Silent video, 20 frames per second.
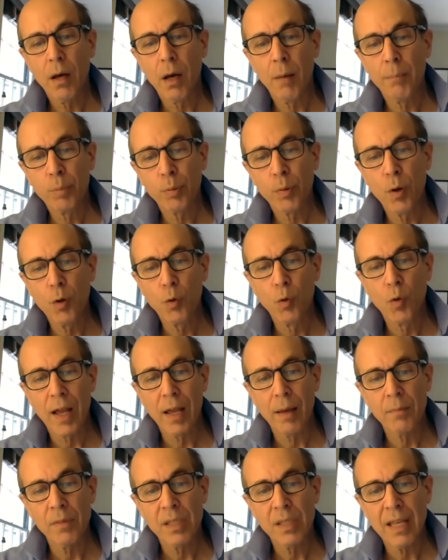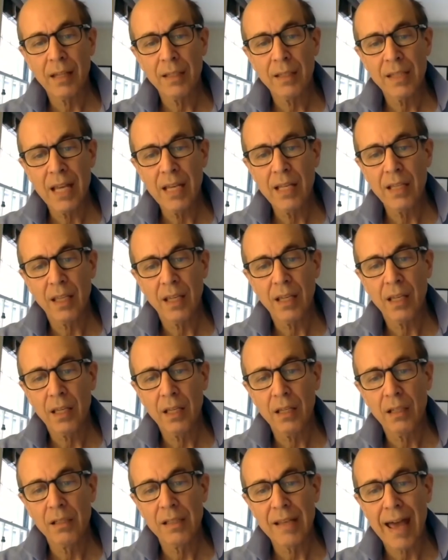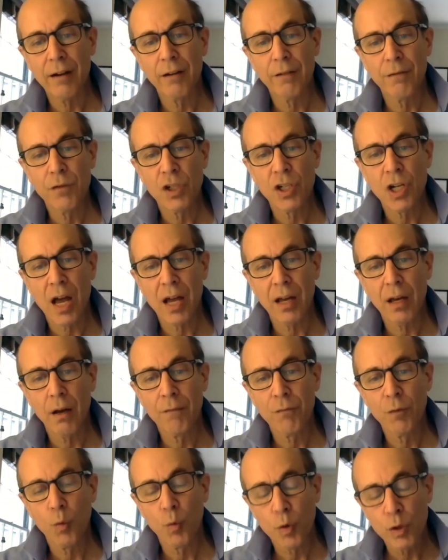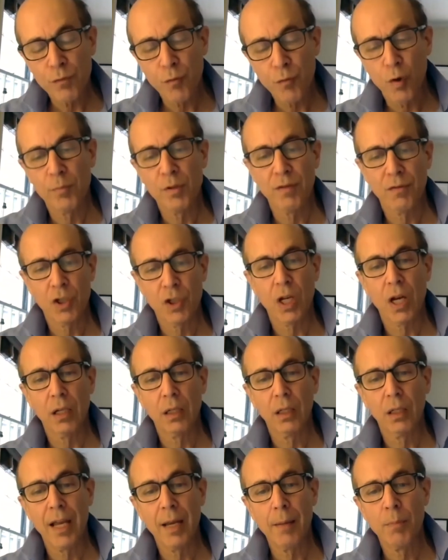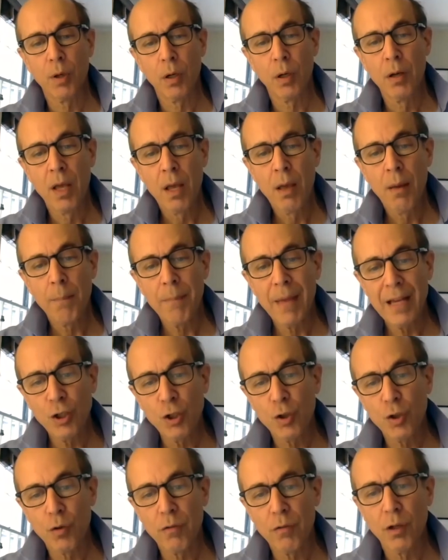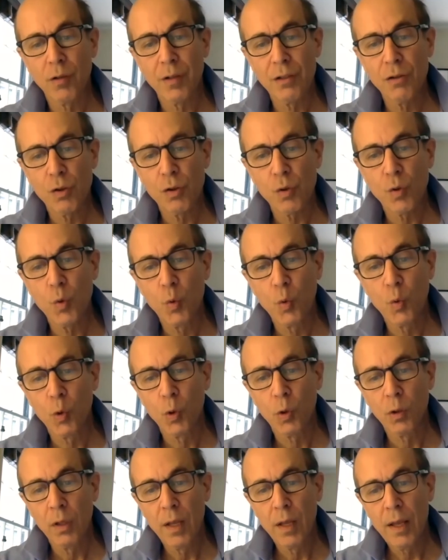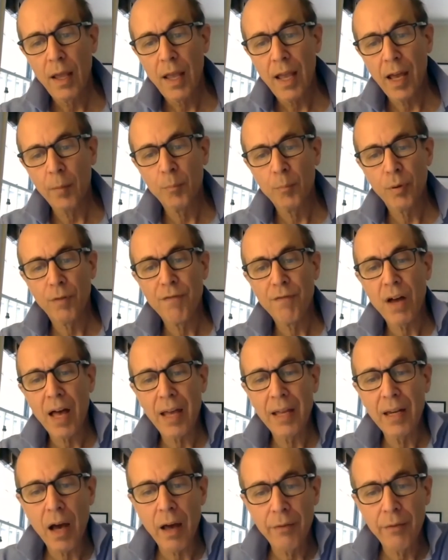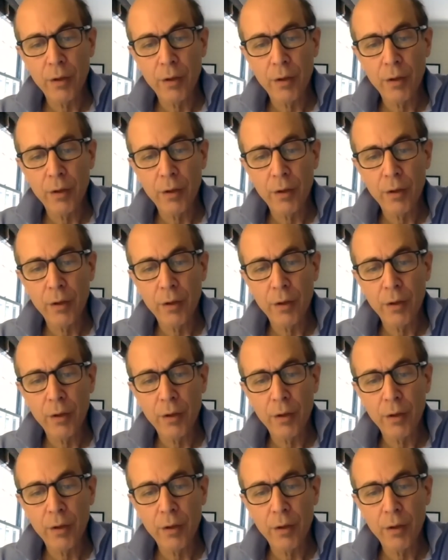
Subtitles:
programs that take the kids out of the worst forms of child labor, make sure they're in school, and provide other